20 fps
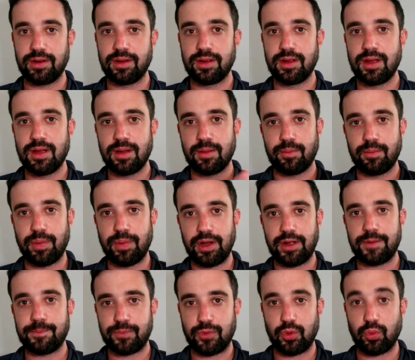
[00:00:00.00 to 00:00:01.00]
it.
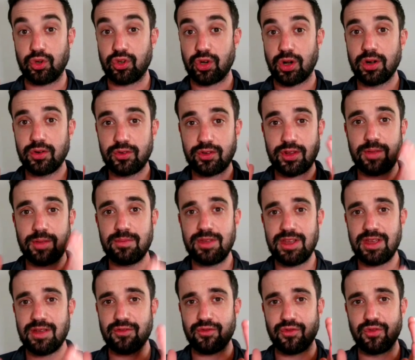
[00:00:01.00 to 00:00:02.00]
But the returns can
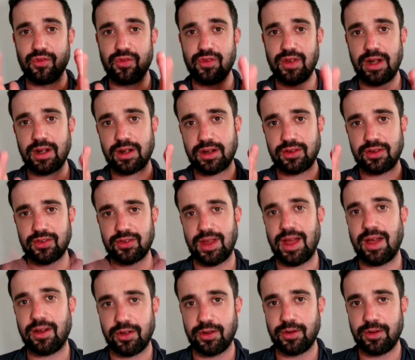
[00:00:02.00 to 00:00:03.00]
be very
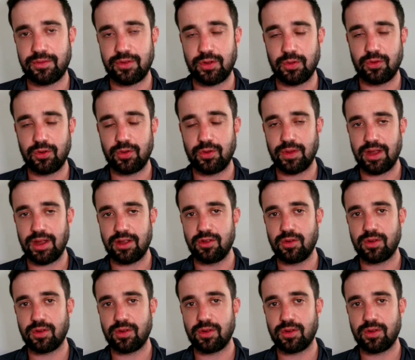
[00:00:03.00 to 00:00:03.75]
solid if you do that.